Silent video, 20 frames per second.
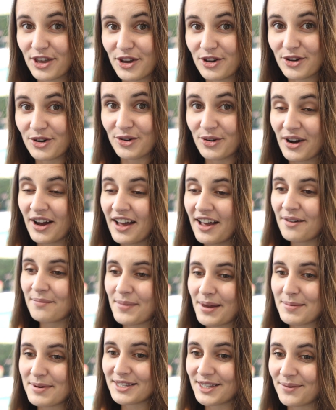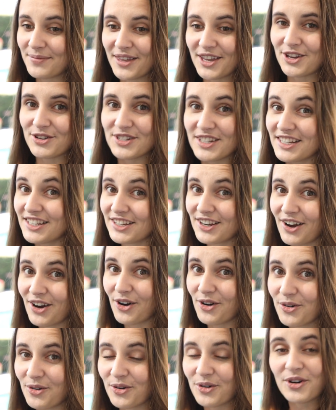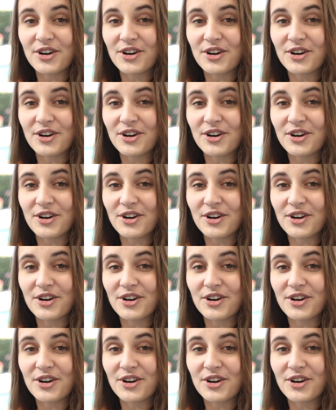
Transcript: you, maybe something you didn't know,